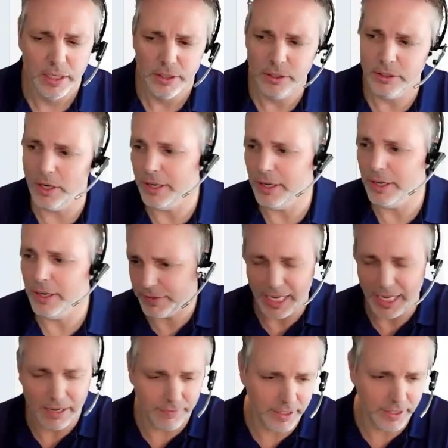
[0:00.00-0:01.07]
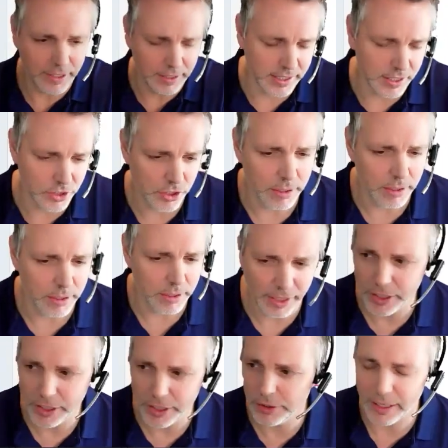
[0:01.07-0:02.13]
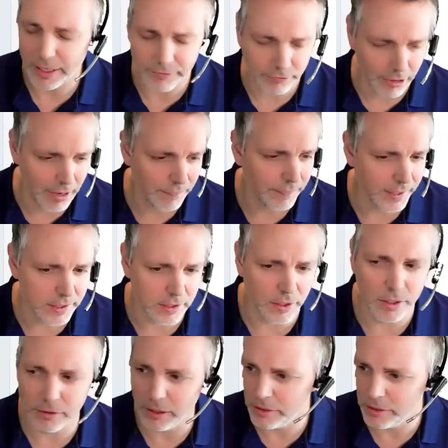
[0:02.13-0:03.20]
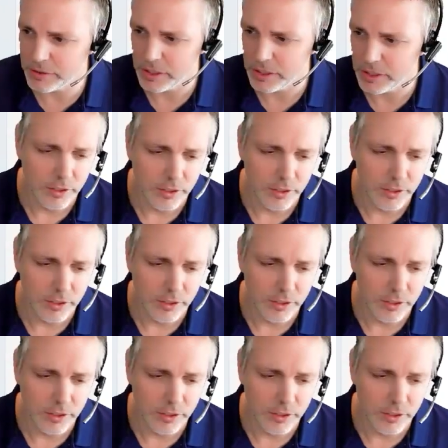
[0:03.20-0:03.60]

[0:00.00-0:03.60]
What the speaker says: You don't have to have it as it's showing on here. You could have graphics, logos.